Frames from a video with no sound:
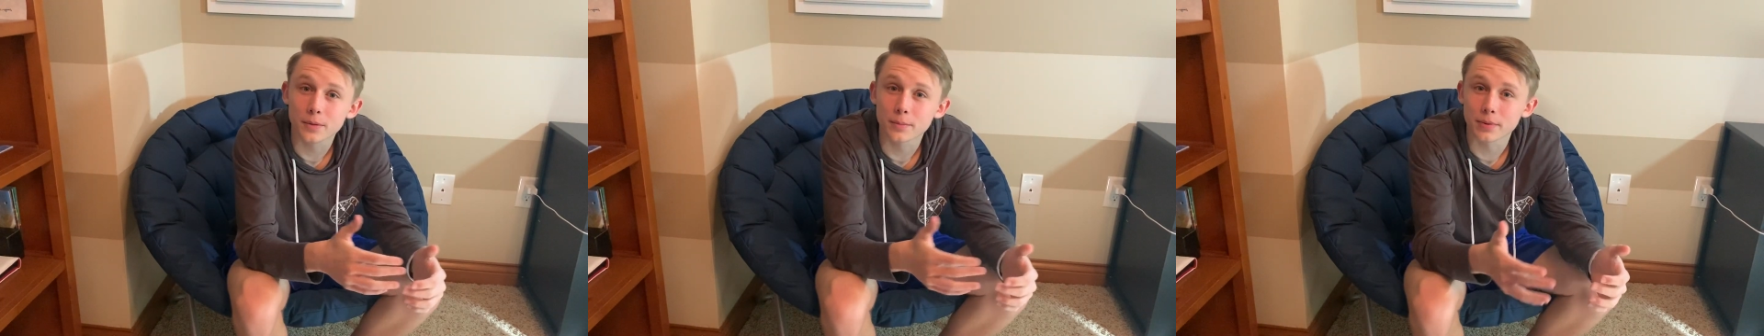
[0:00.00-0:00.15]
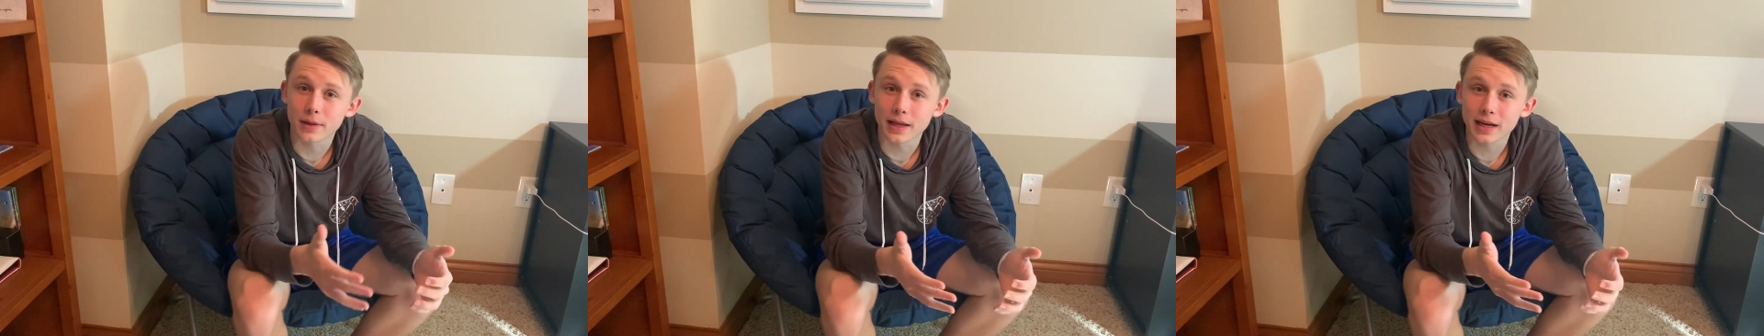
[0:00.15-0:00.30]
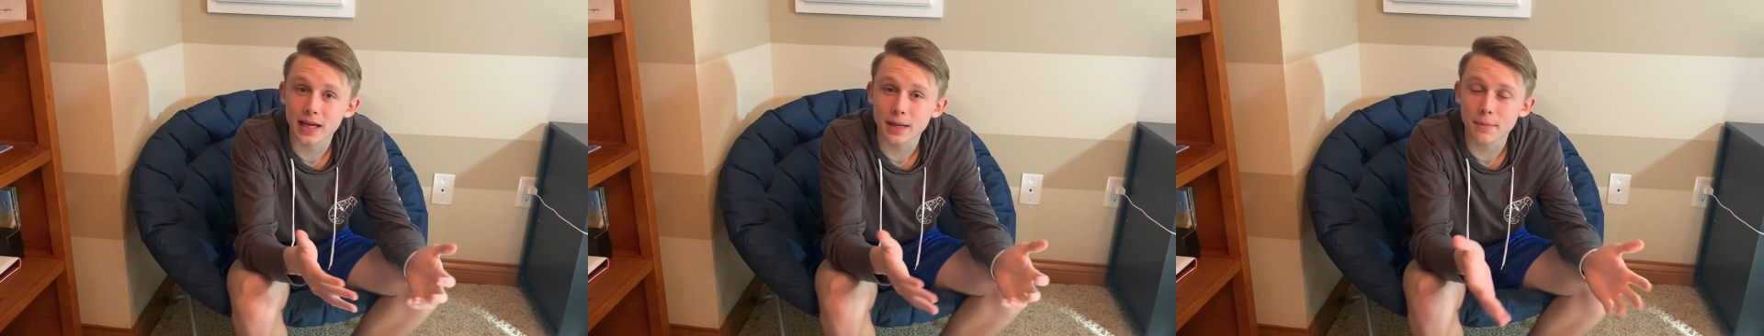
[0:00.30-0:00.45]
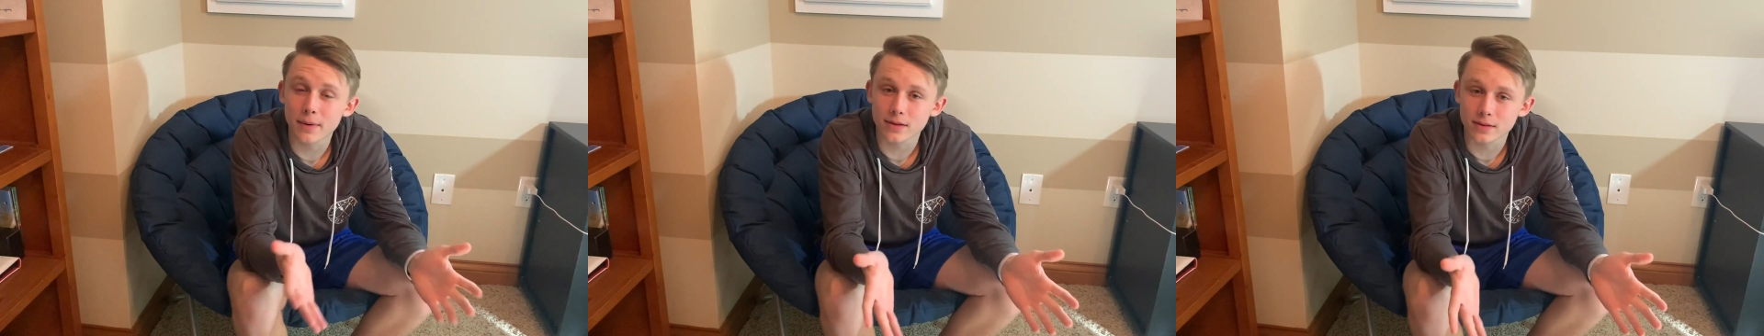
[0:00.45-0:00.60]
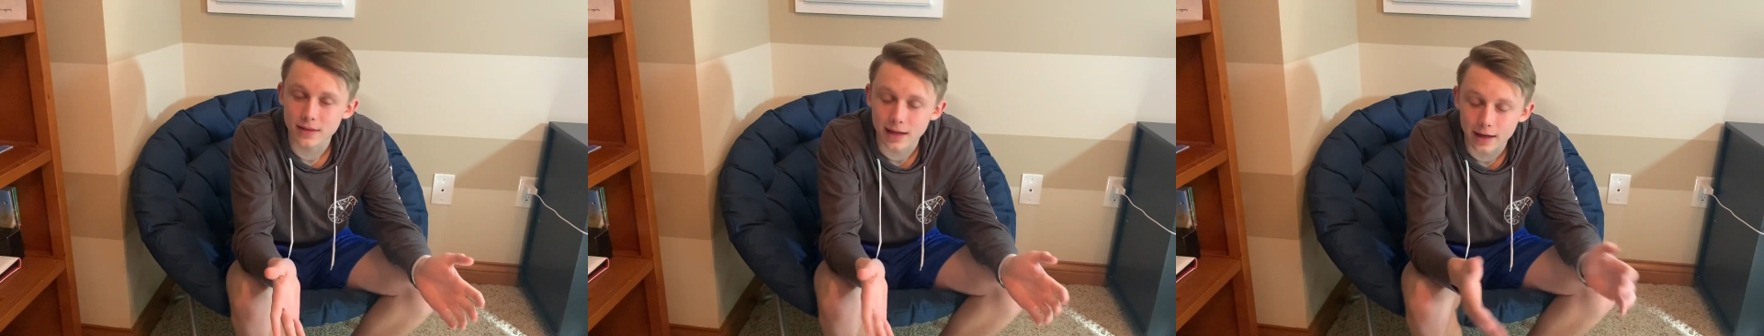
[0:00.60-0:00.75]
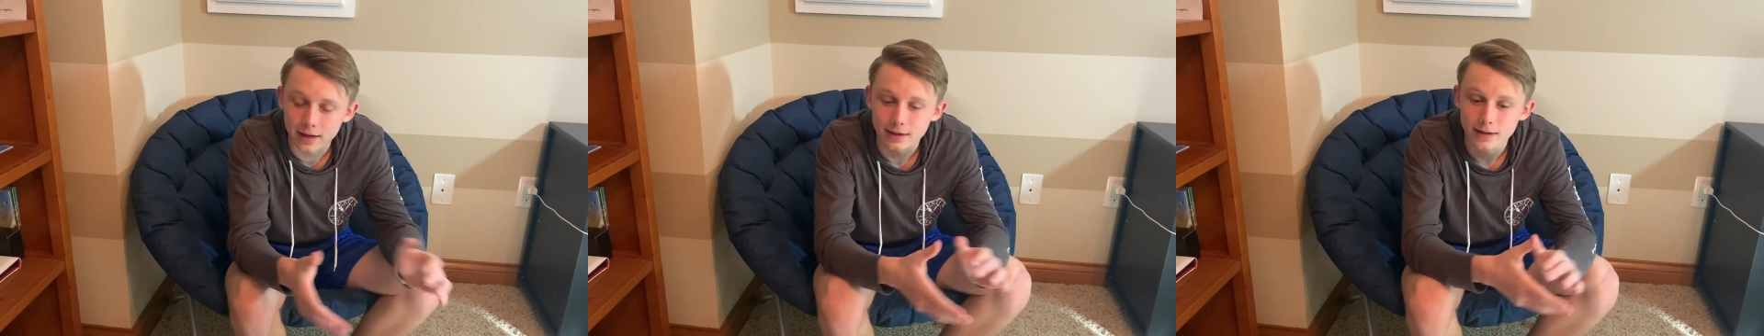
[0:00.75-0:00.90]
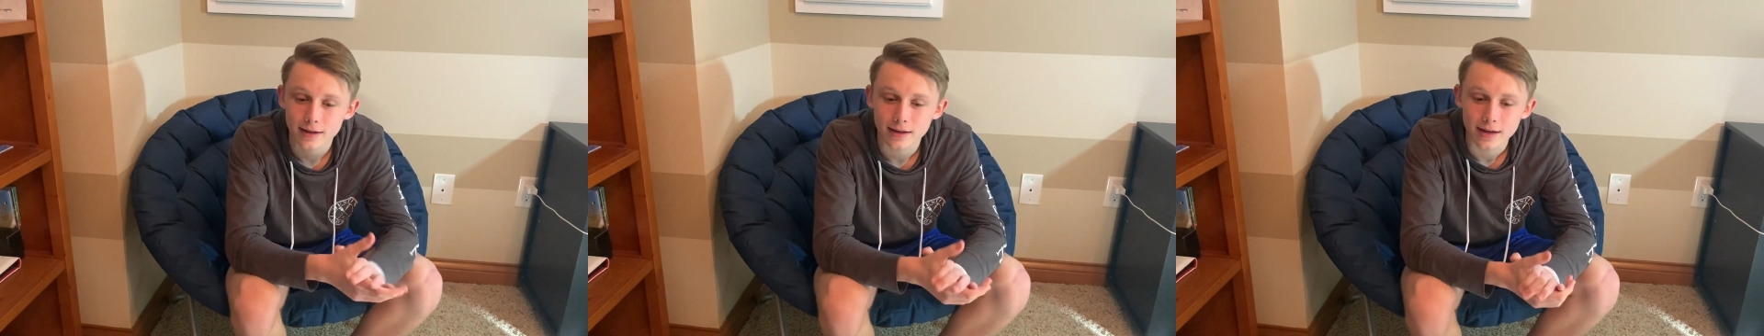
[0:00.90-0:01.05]
complaining about
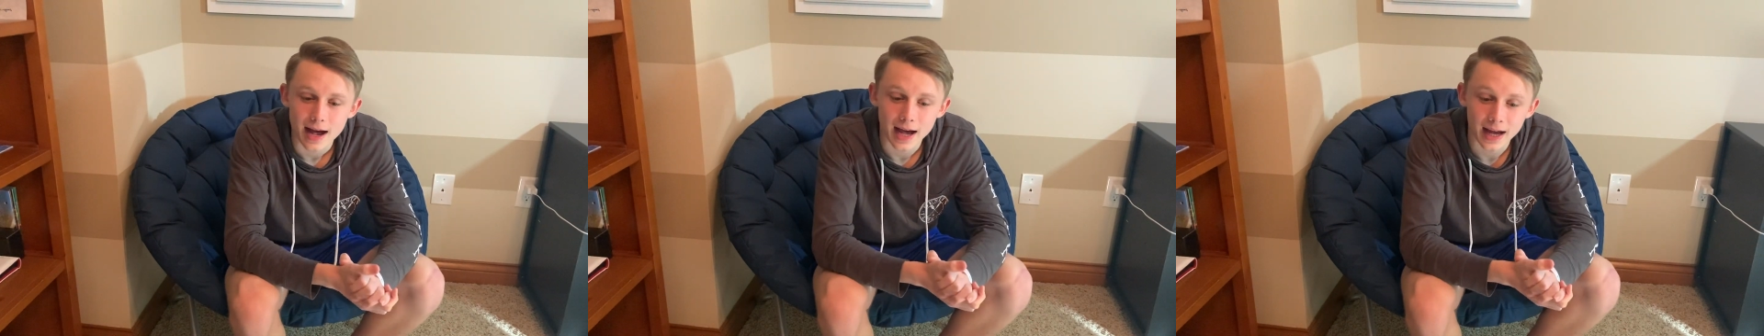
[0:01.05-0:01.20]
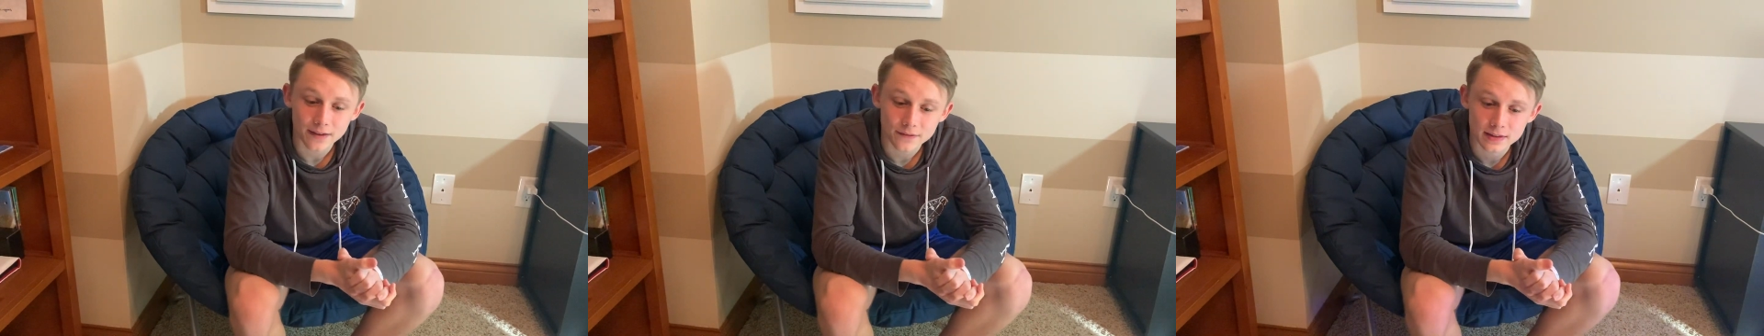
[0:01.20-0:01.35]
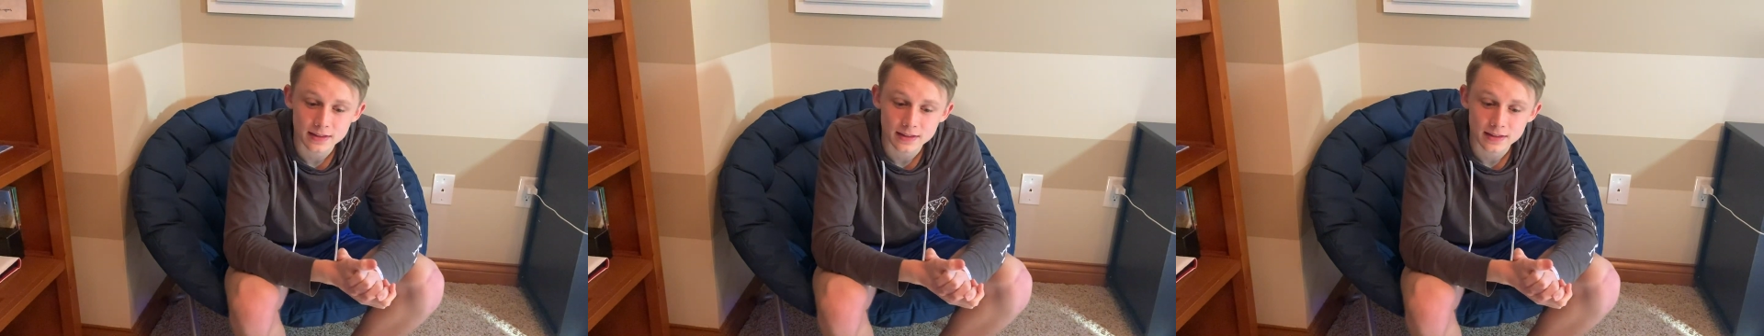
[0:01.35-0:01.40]
that, I've